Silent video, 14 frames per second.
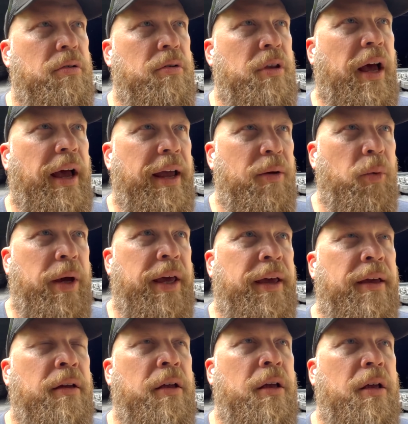
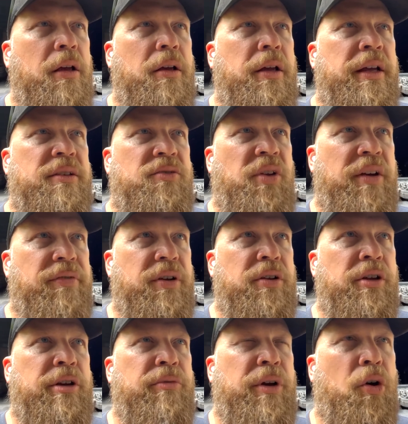highway, it
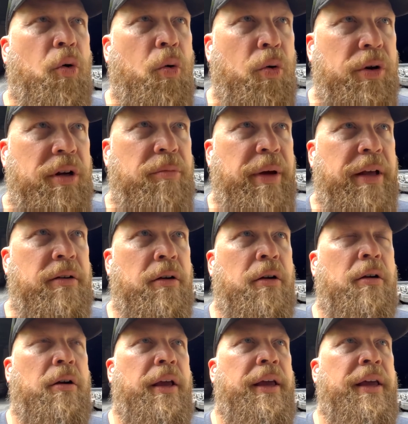definitely recorded
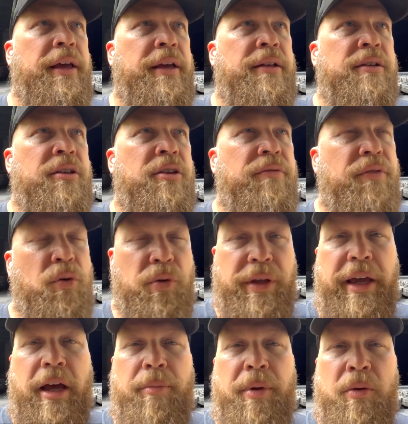better, and in the Fuelie
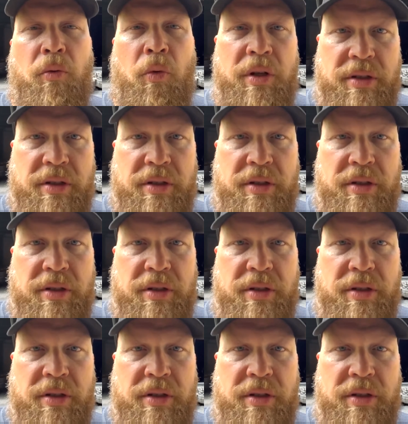app, it was